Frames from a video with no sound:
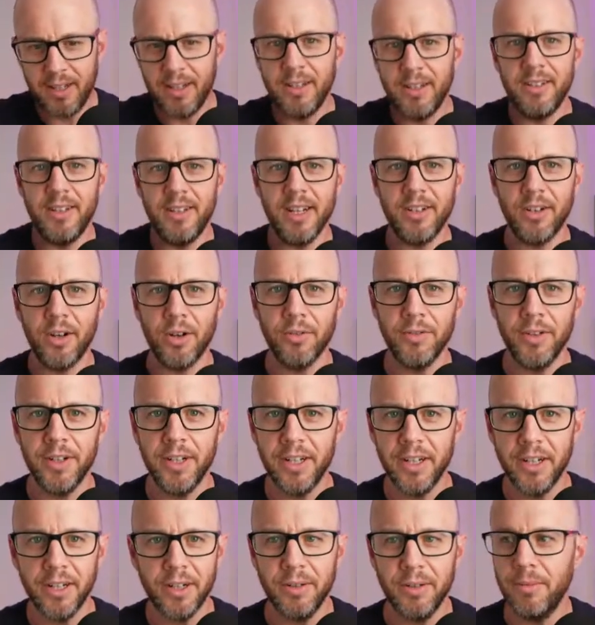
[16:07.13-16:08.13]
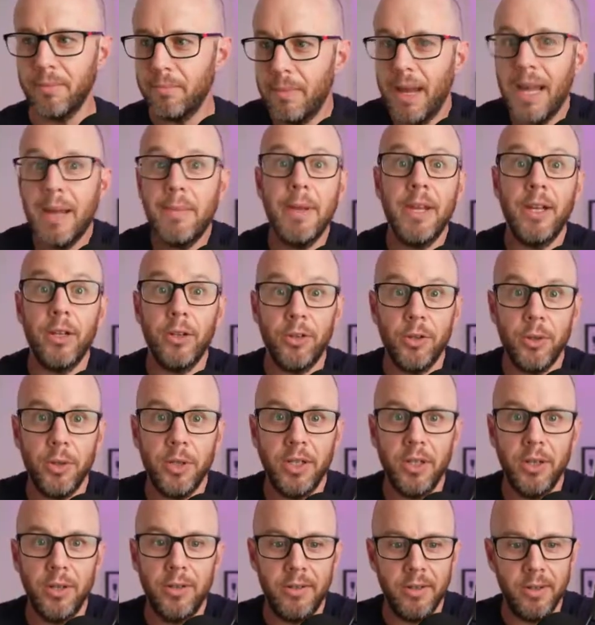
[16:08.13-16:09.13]
TikTok video, maybe he'll do a
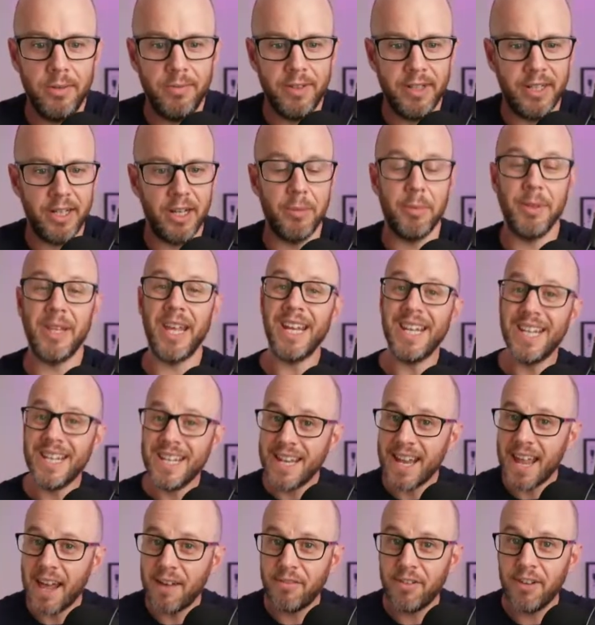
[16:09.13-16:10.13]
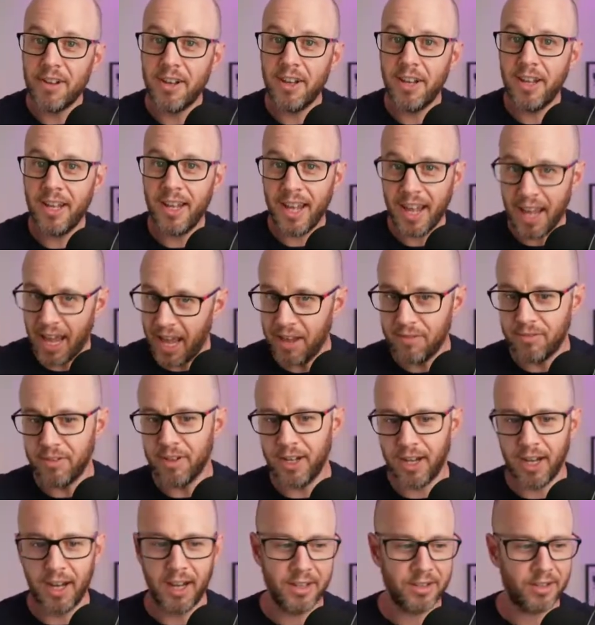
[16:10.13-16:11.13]
YouTube video, but they never ever
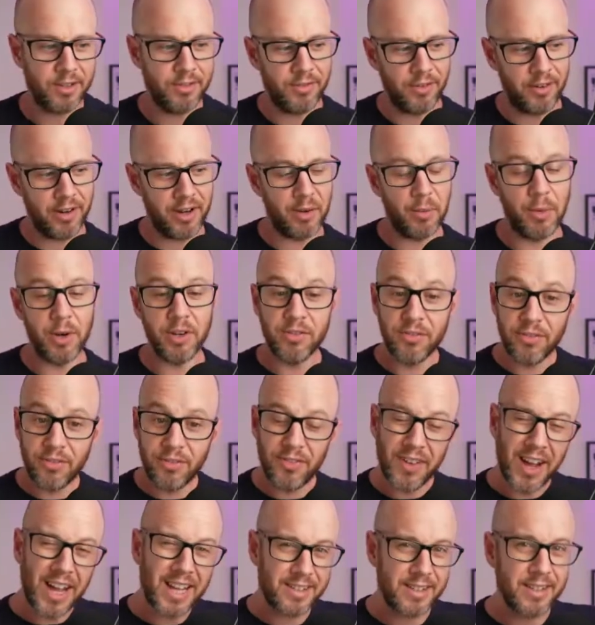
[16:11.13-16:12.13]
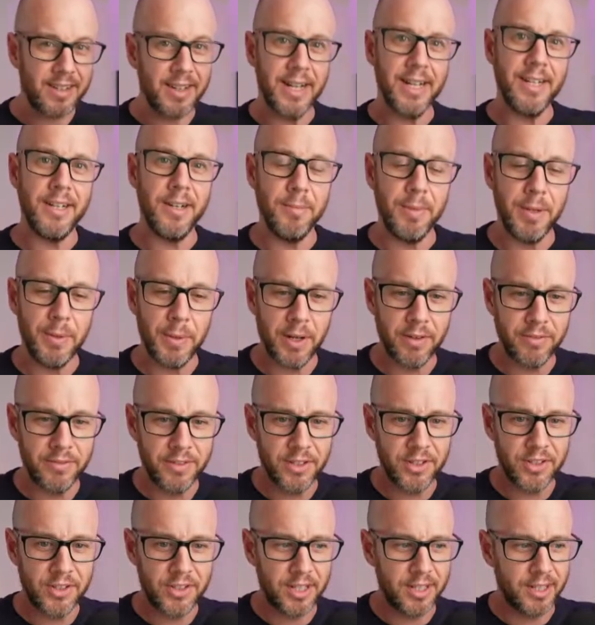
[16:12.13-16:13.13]
ask for it, which fascinated me when I
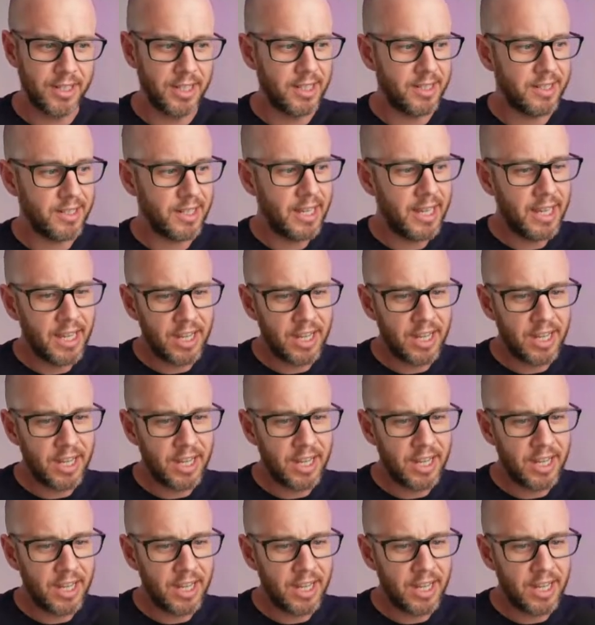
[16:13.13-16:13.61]
first did this.